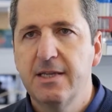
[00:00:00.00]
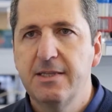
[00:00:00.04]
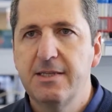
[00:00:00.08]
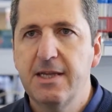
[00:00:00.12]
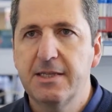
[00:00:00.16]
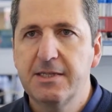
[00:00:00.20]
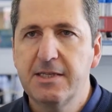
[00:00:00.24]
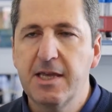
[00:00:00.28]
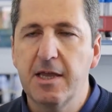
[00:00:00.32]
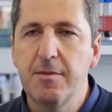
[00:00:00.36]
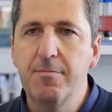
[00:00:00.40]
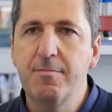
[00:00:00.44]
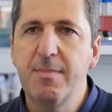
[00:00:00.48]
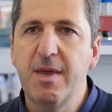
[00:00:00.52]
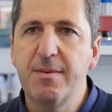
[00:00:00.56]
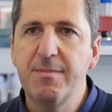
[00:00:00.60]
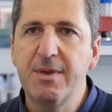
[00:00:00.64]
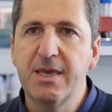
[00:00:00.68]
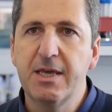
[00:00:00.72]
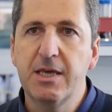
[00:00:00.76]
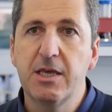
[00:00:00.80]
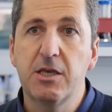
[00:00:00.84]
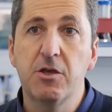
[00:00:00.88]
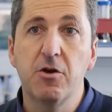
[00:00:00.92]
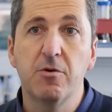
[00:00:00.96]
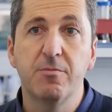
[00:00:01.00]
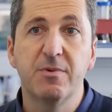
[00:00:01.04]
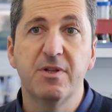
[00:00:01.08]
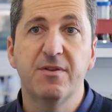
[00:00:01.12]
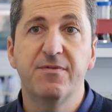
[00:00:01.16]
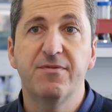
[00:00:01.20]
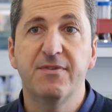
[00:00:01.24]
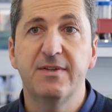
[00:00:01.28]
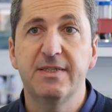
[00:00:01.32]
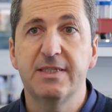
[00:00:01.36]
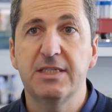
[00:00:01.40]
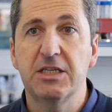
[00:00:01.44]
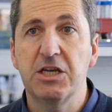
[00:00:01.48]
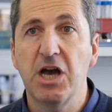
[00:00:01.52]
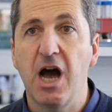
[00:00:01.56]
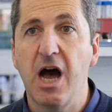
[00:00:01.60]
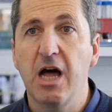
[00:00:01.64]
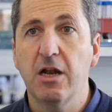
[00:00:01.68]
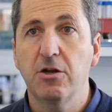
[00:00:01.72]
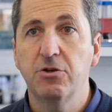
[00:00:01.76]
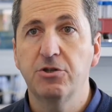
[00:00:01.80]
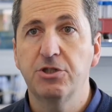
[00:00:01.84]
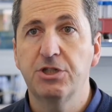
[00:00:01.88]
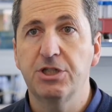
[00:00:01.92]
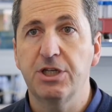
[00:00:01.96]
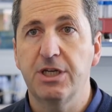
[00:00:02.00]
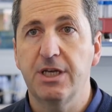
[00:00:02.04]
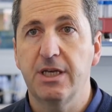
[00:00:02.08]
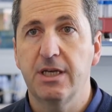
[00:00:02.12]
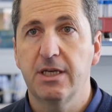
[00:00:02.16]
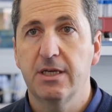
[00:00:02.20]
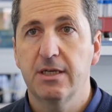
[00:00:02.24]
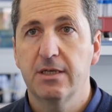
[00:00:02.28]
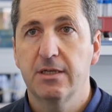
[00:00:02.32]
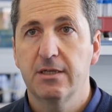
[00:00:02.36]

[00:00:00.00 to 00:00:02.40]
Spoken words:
that can mimic human physiology.